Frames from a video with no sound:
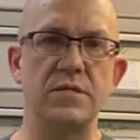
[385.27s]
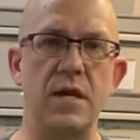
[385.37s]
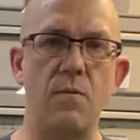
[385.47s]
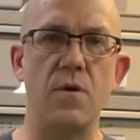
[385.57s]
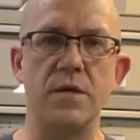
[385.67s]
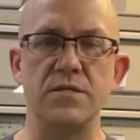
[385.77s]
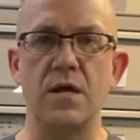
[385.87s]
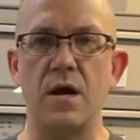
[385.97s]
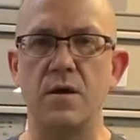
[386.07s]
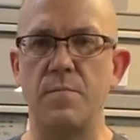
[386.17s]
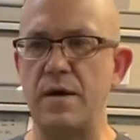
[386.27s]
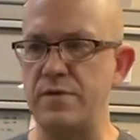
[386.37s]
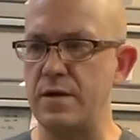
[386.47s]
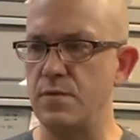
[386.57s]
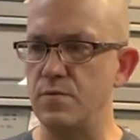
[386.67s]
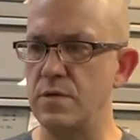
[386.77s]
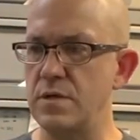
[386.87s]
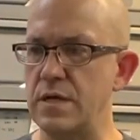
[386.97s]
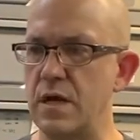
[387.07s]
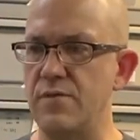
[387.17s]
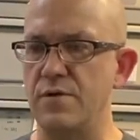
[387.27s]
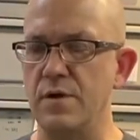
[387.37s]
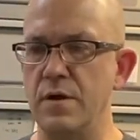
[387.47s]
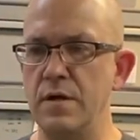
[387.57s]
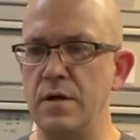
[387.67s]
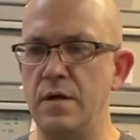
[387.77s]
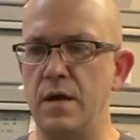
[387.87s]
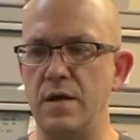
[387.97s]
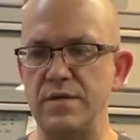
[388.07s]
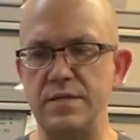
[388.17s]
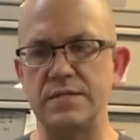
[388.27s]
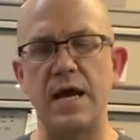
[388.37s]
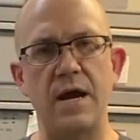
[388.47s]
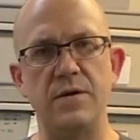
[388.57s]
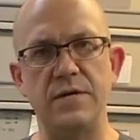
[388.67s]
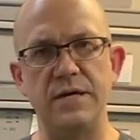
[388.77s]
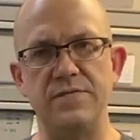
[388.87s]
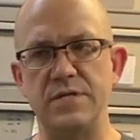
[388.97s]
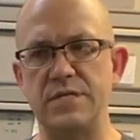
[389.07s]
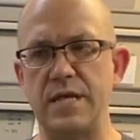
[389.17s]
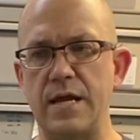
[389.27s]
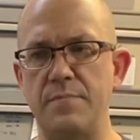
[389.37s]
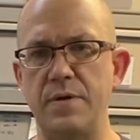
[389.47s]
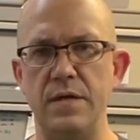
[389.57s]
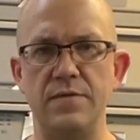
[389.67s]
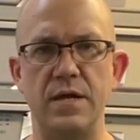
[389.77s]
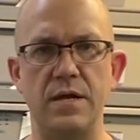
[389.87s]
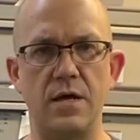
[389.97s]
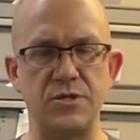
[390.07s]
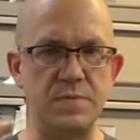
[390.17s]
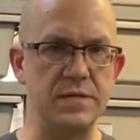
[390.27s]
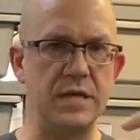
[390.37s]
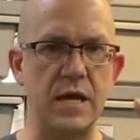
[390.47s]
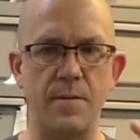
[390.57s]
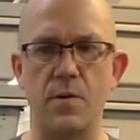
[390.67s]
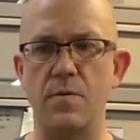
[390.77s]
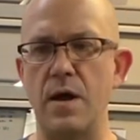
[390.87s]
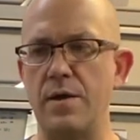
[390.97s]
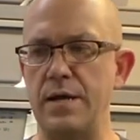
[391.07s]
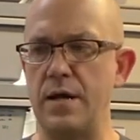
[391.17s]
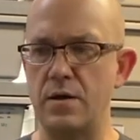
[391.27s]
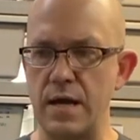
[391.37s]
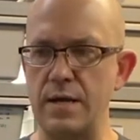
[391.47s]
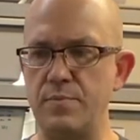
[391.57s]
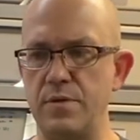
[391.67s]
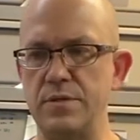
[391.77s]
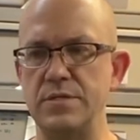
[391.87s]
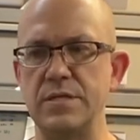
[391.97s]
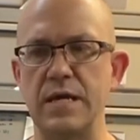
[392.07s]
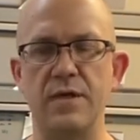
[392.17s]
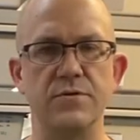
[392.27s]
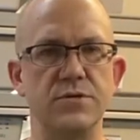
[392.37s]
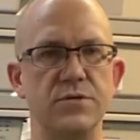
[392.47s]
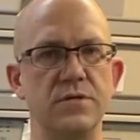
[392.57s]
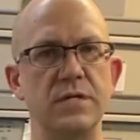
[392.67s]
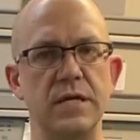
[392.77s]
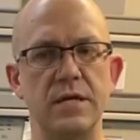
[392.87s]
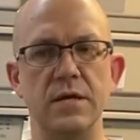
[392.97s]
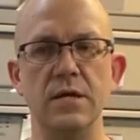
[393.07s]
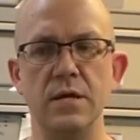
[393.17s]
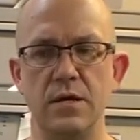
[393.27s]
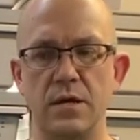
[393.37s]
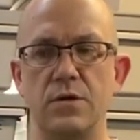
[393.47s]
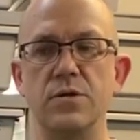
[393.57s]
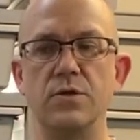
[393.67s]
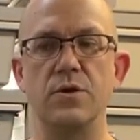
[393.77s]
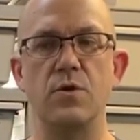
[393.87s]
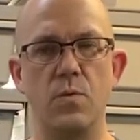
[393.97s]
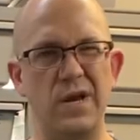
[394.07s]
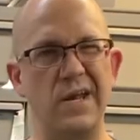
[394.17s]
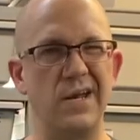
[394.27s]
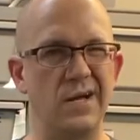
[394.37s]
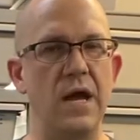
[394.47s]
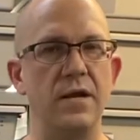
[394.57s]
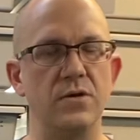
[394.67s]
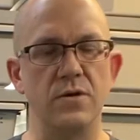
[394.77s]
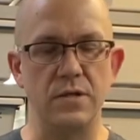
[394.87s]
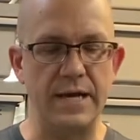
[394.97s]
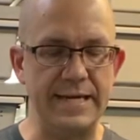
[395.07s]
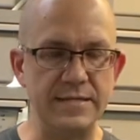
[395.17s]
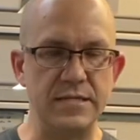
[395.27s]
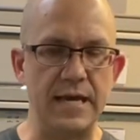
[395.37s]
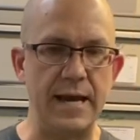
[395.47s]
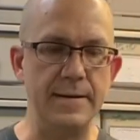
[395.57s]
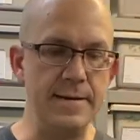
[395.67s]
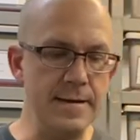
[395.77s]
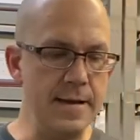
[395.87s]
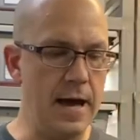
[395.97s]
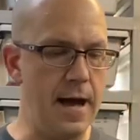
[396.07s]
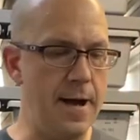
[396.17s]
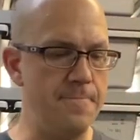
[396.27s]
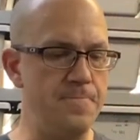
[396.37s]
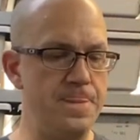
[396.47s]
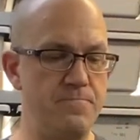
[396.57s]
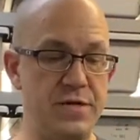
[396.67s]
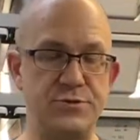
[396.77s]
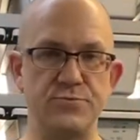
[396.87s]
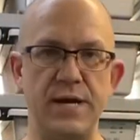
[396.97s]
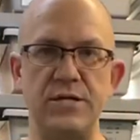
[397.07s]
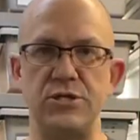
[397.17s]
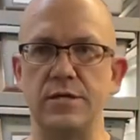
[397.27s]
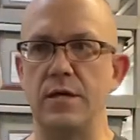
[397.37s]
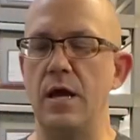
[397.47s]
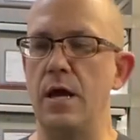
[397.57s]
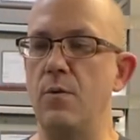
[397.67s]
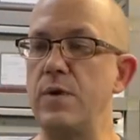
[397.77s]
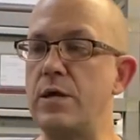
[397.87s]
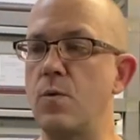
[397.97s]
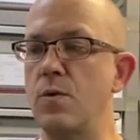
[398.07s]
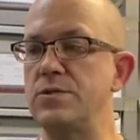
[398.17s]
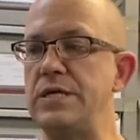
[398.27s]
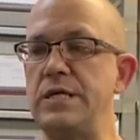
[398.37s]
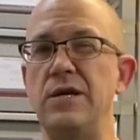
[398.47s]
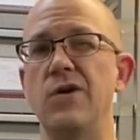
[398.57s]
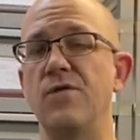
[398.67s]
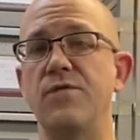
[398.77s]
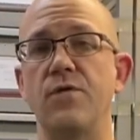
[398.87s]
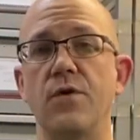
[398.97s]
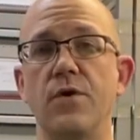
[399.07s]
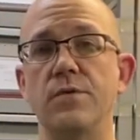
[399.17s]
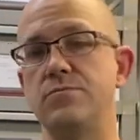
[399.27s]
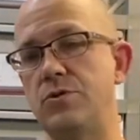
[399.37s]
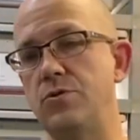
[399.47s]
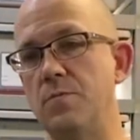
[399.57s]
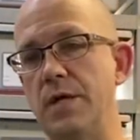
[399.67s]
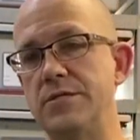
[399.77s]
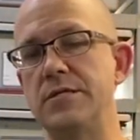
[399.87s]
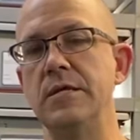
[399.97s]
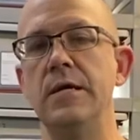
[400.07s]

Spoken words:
that I wanna talk about that'll really cover the entirety of this setup, and then I'll spin the camera around and I'll kind of put this together so you can get a good look at what it'll kind of look like inside. But duration, we quarantine here for 2 months.